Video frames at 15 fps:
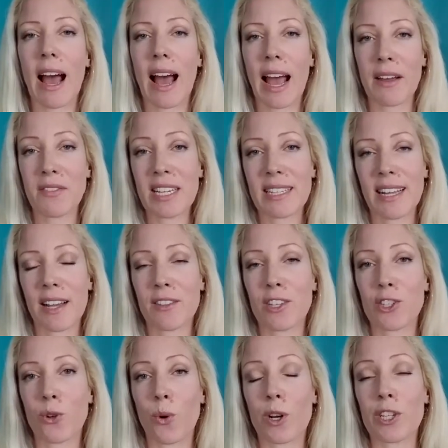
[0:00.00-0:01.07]
I've designed
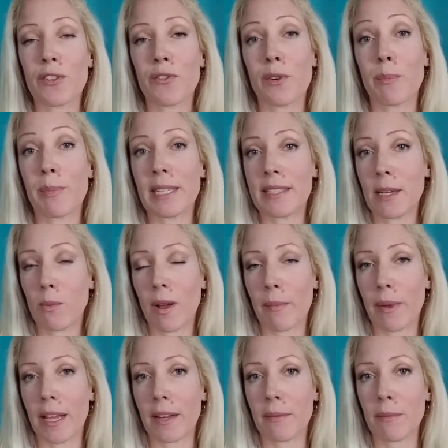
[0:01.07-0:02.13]
this course for busy
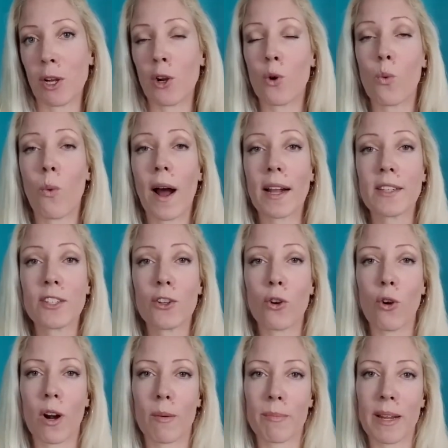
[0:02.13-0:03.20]
women who want to
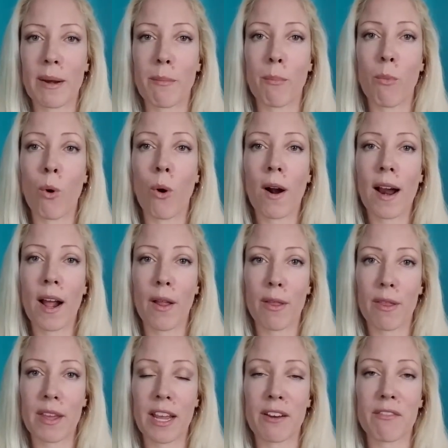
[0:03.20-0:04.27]
incorporate more
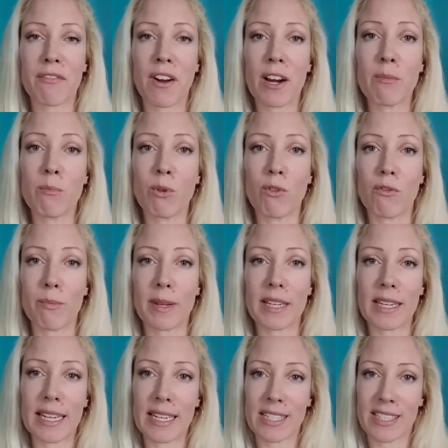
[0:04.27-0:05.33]
healthy and fun movement
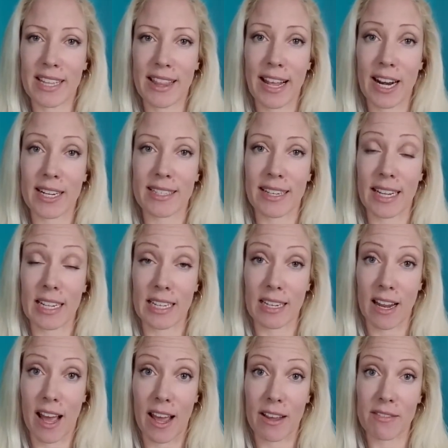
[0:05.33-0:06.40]
into their daily
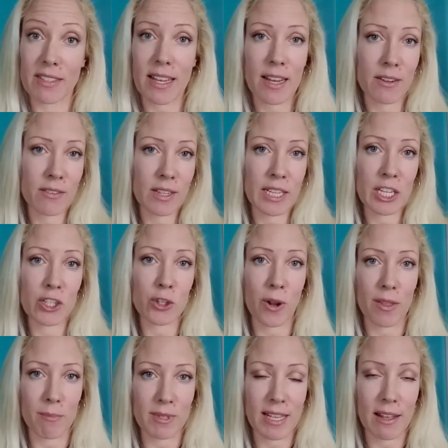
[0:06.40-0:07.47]
lives and really enjoy
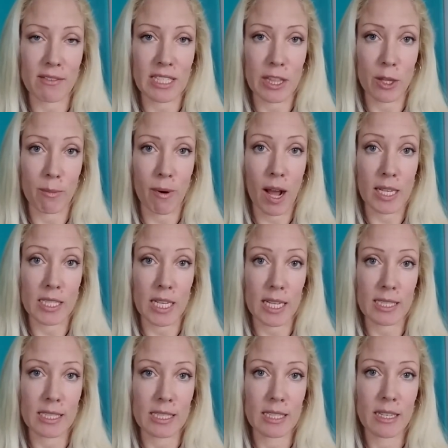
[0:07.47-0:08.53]
themselves in the
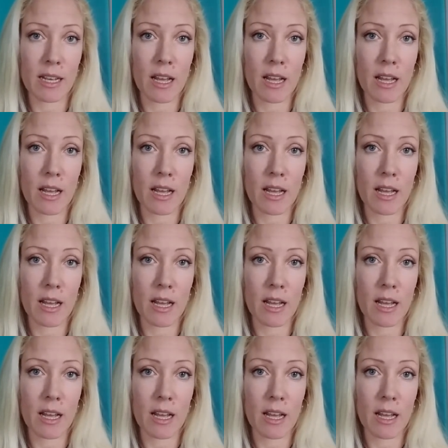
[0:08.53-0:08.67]
process.